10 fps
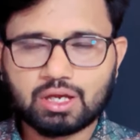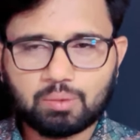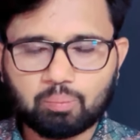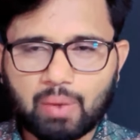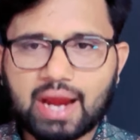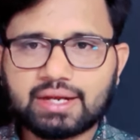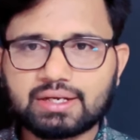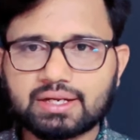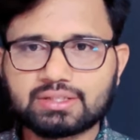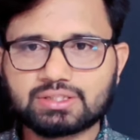My
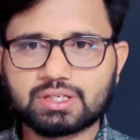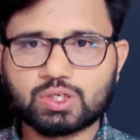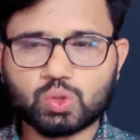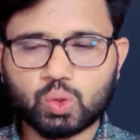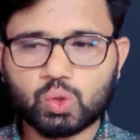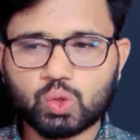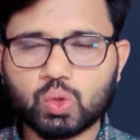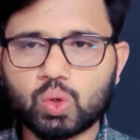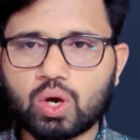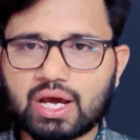intention, don't
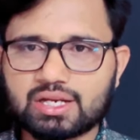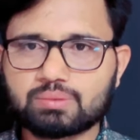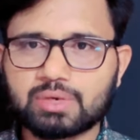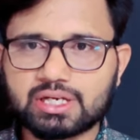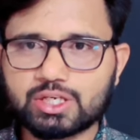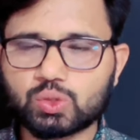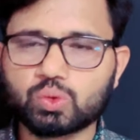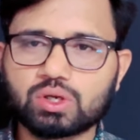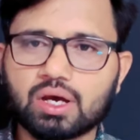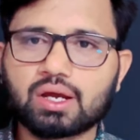go hurry burry to
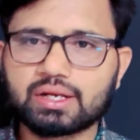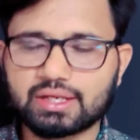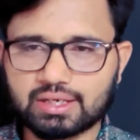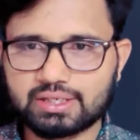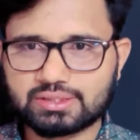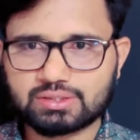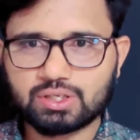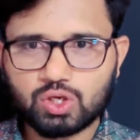learn English.